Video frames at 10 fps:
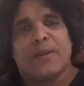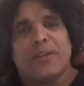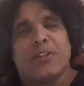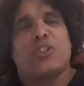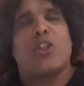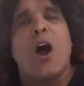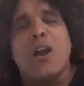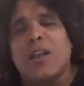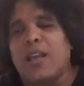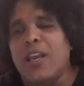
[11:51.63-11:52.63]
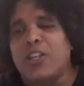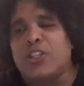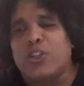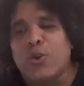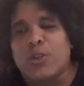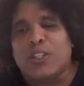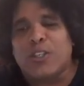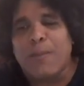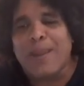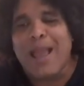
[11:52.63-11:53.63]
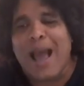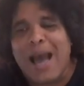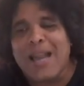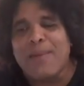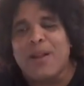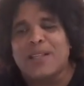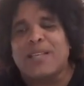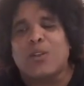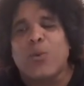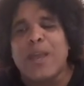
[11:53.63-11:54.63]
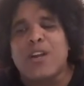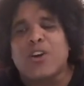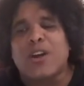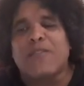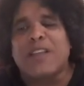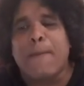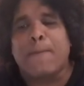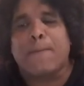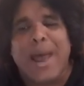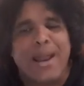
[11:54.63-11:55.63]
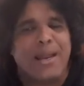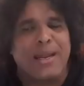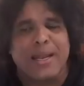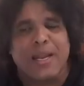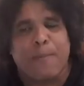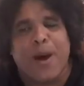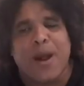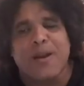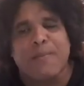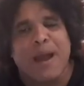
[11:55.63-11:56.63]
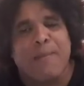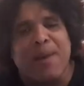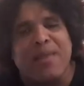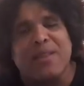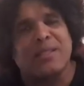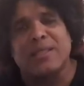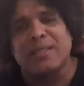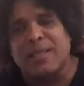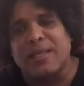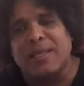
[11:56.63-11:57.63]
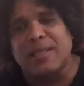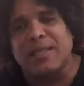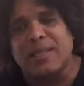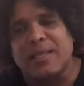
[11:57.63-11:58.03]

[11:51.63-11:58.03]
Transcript: donkeys used to be animals that we could have depended upon, my brothers and sisters.